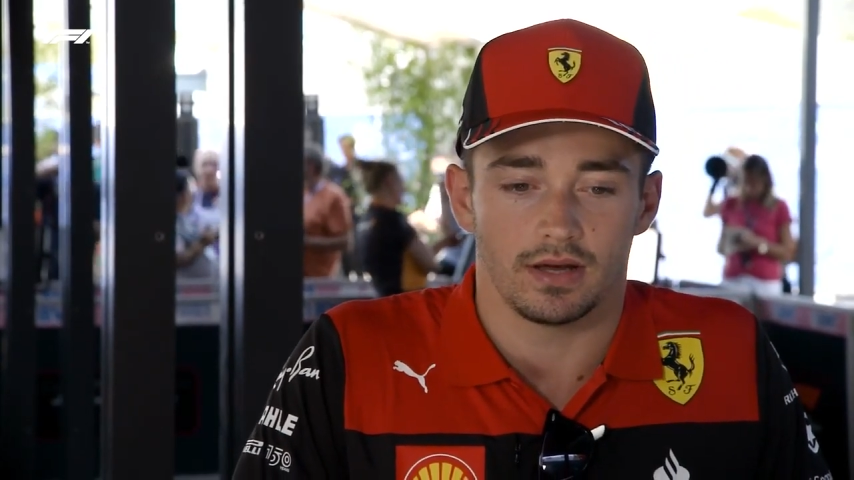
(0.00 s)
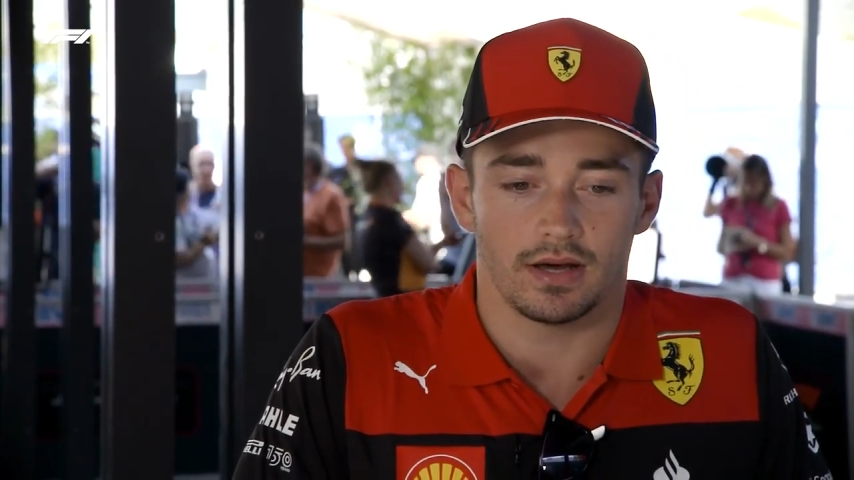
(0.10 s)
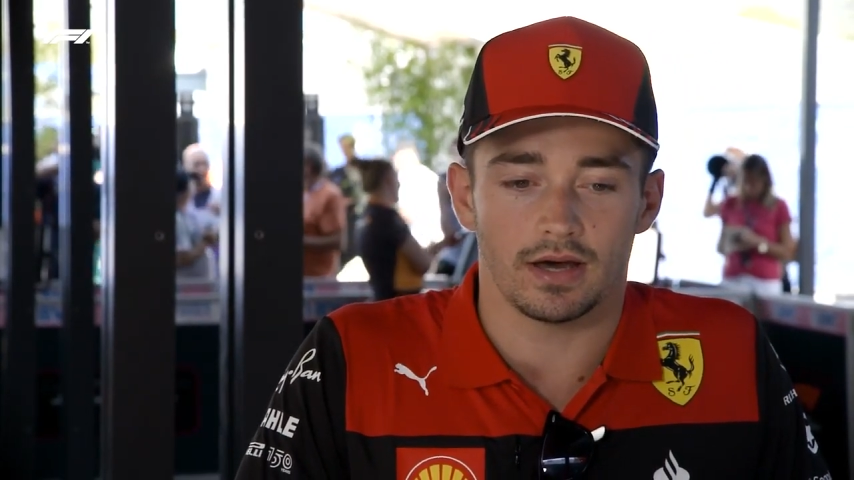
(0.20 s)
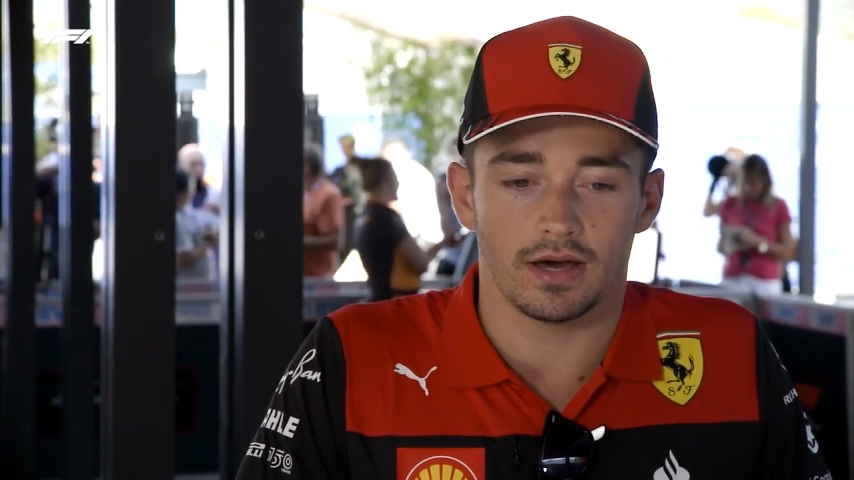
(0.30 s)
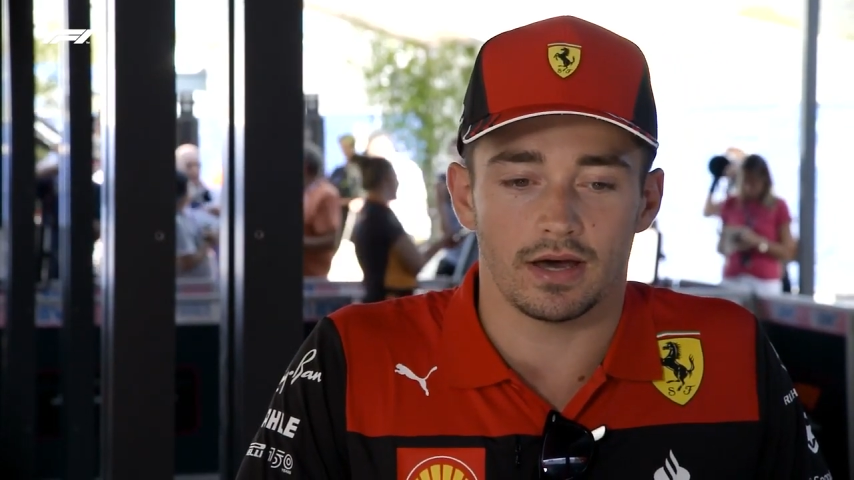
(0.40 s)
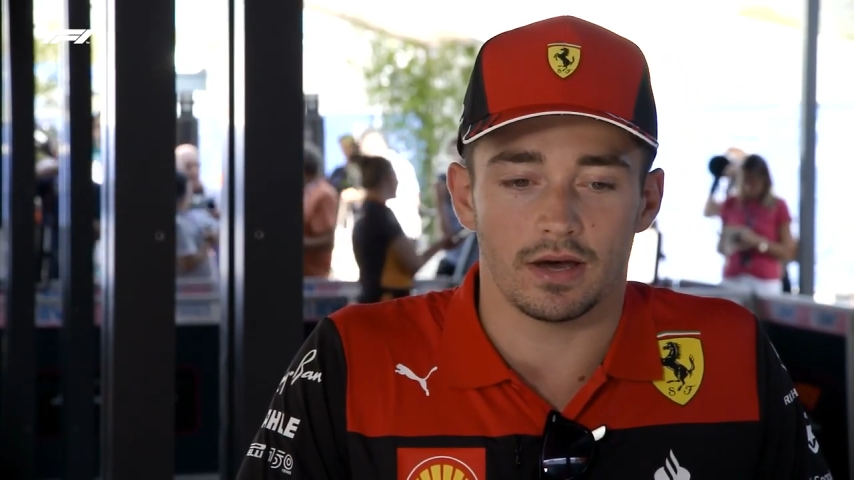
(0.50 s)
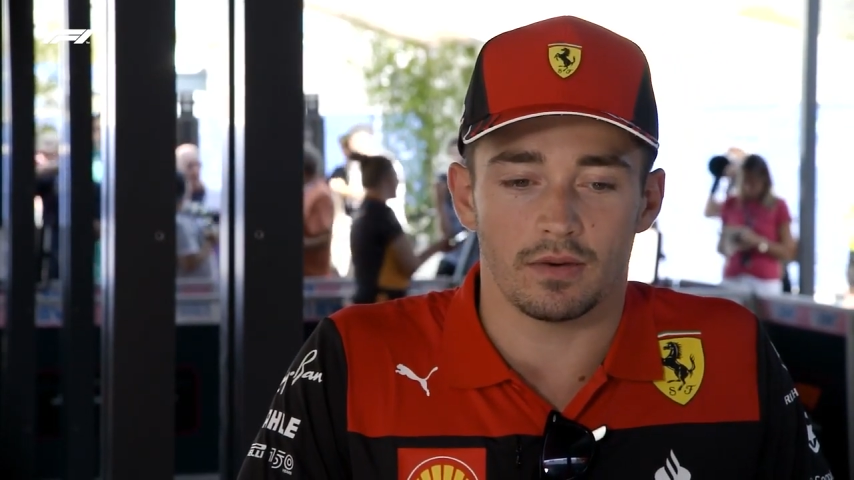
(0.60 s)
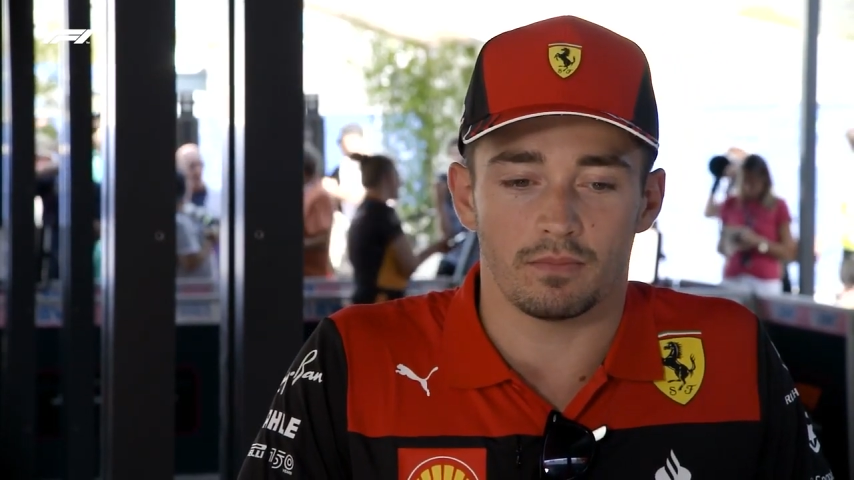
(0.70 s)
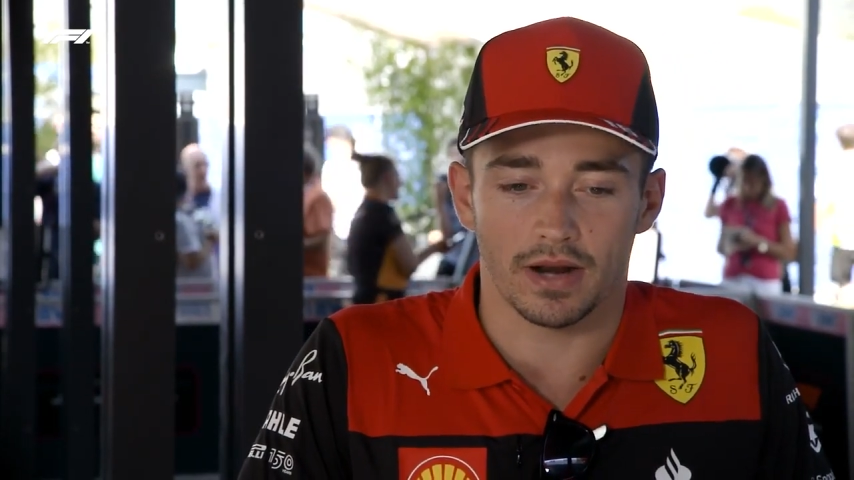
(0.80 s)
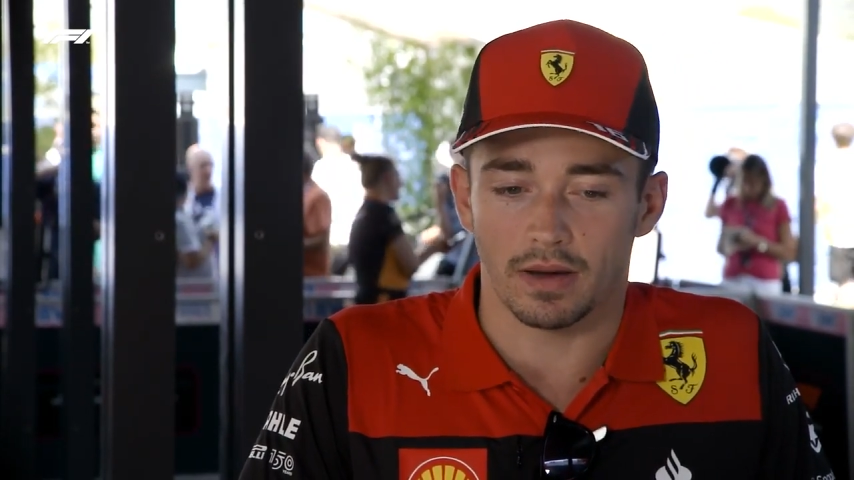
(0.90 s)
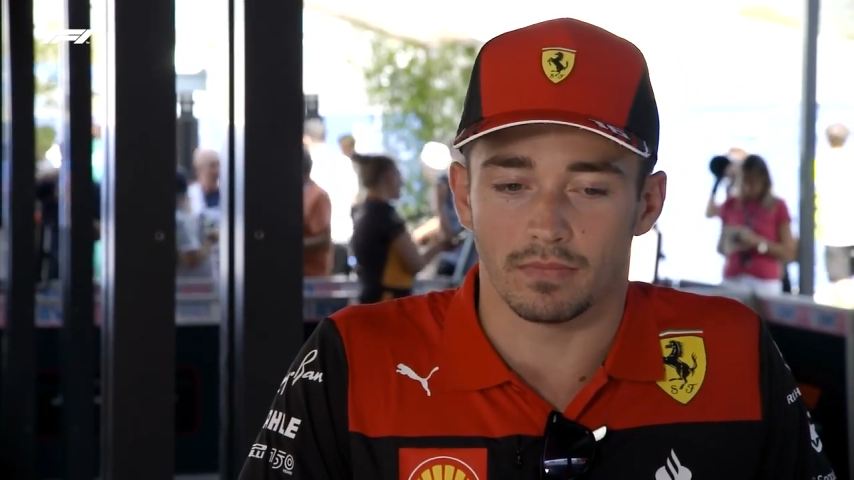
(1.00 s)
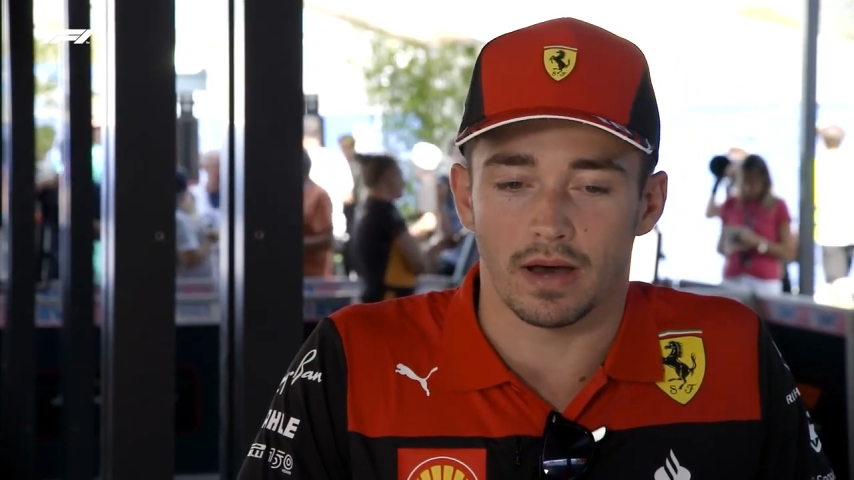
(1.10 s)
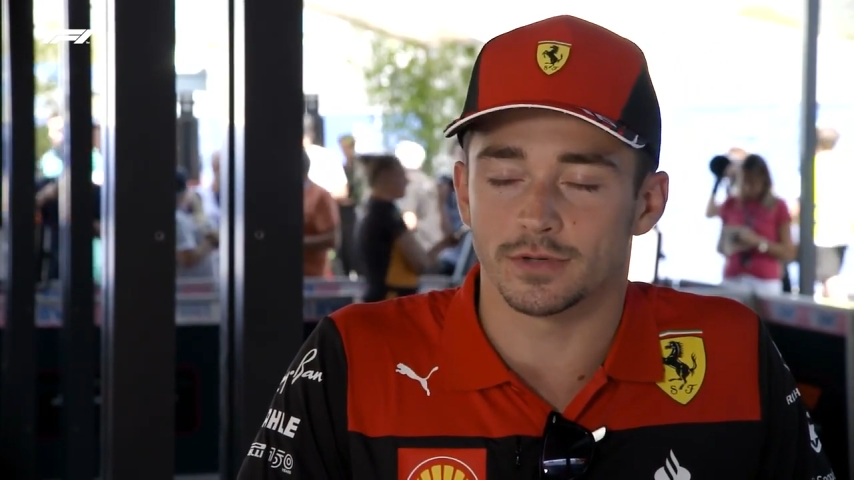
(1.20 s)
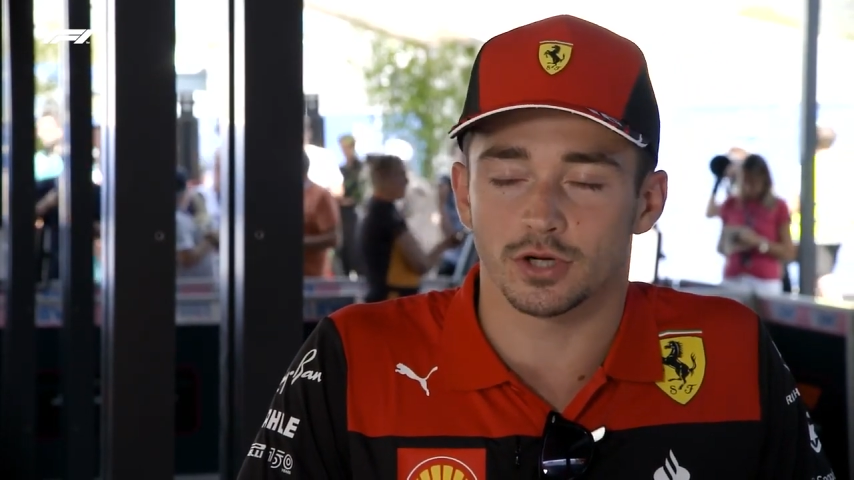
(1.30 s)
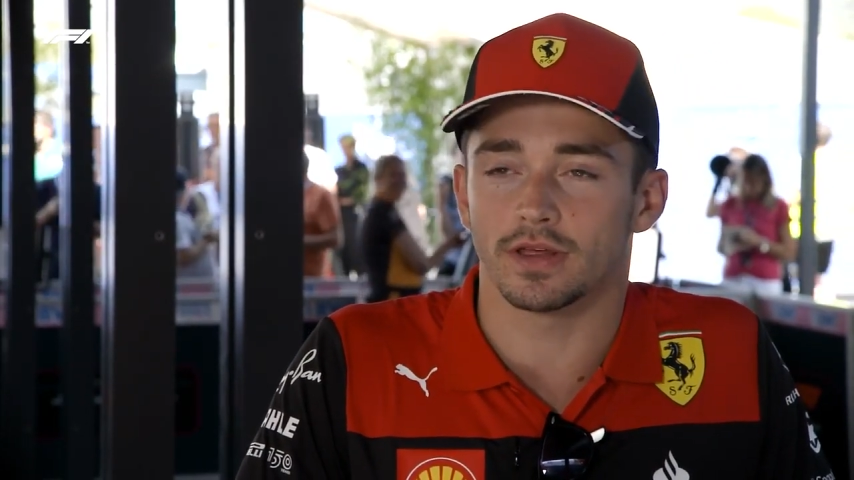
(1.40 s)
But
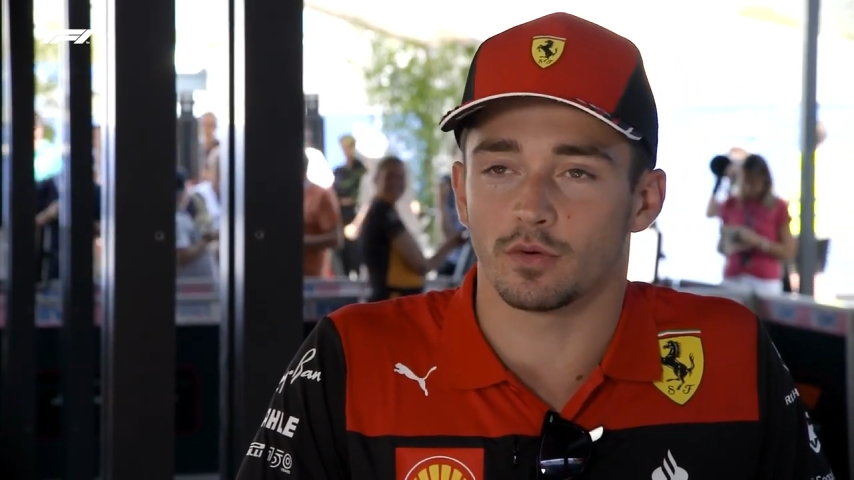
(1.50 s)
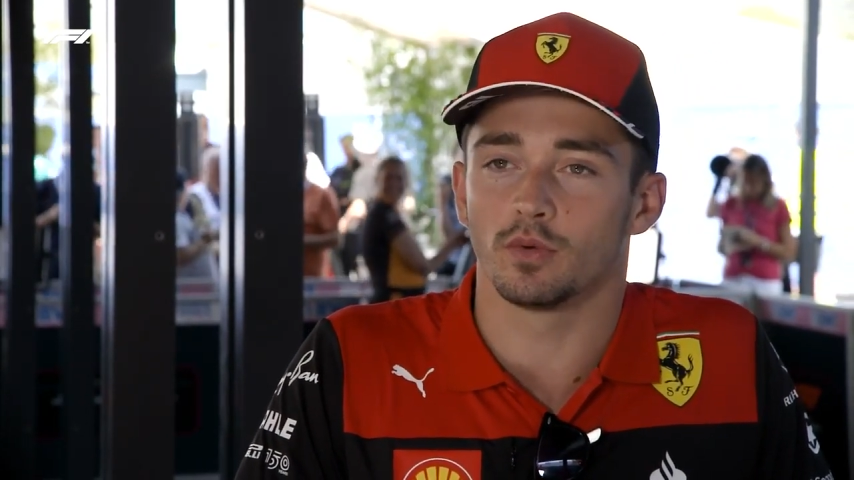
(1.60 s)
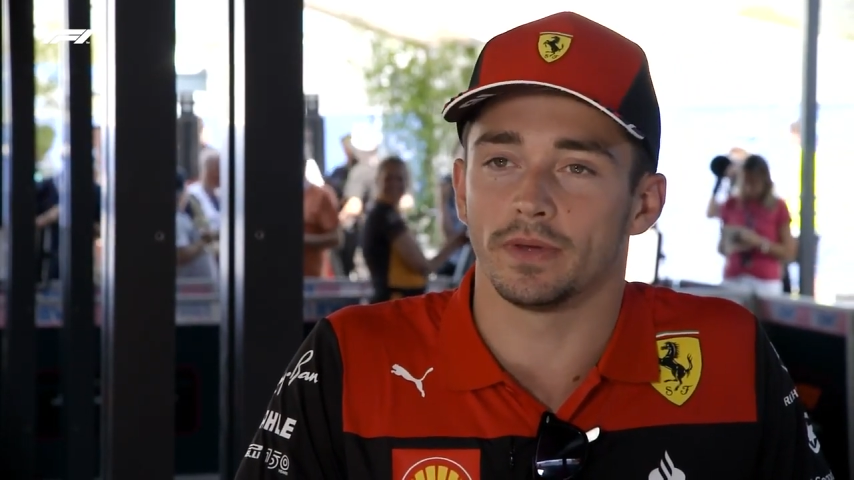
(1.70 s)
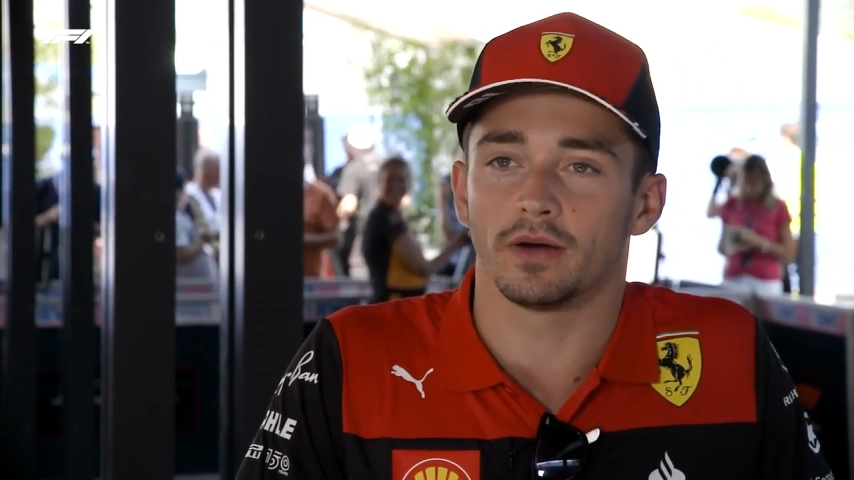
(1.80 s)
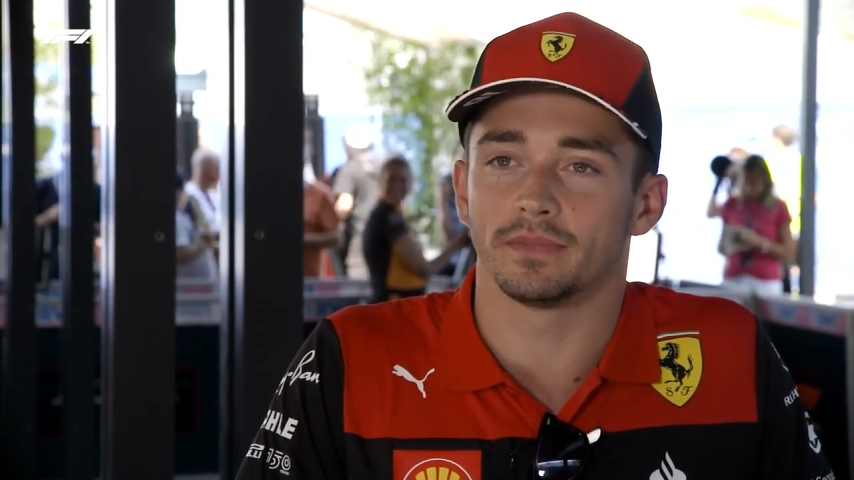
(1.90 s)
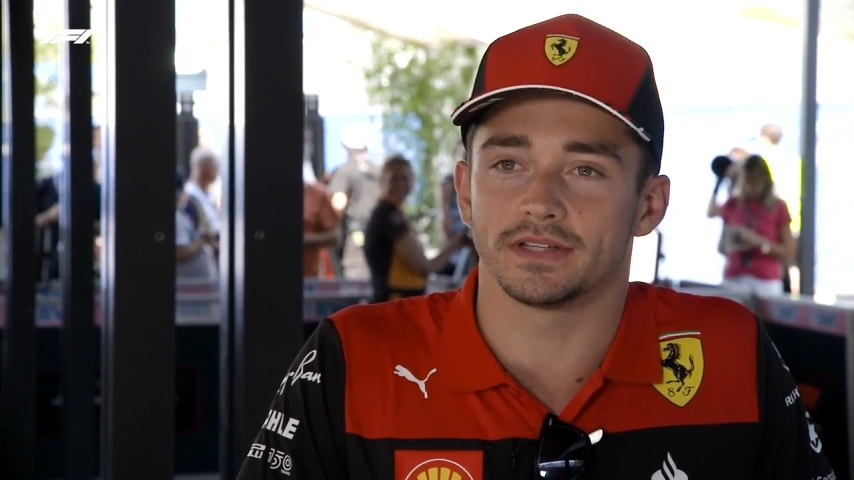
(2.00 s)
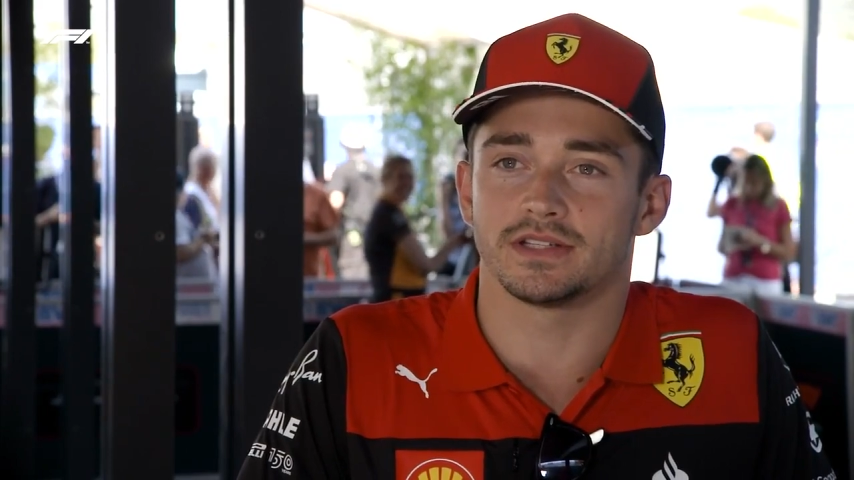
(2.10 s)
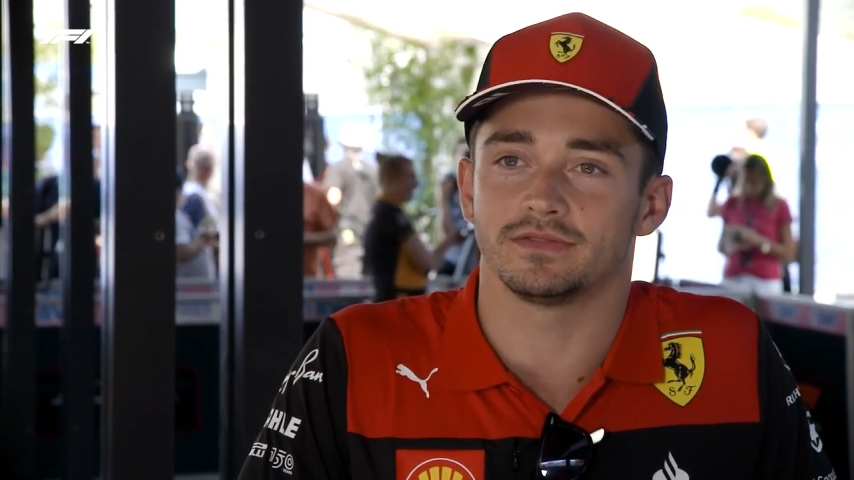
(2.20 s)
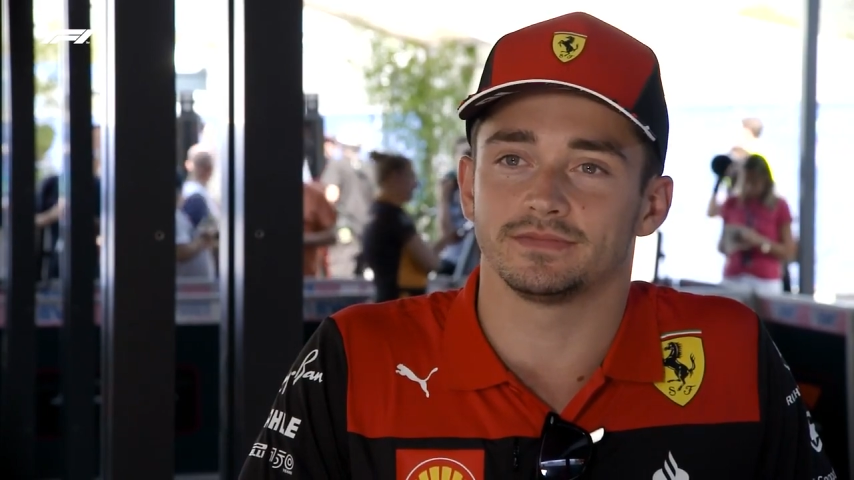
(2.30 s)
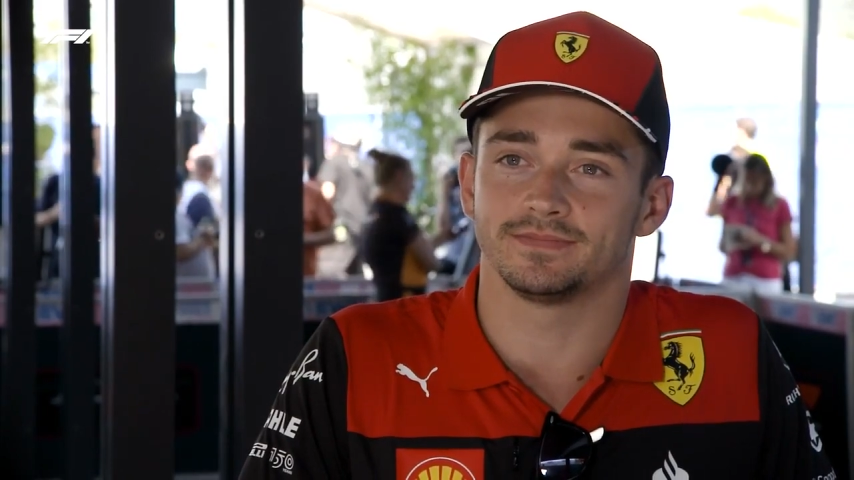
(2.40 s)
I'm sure that will be competitive.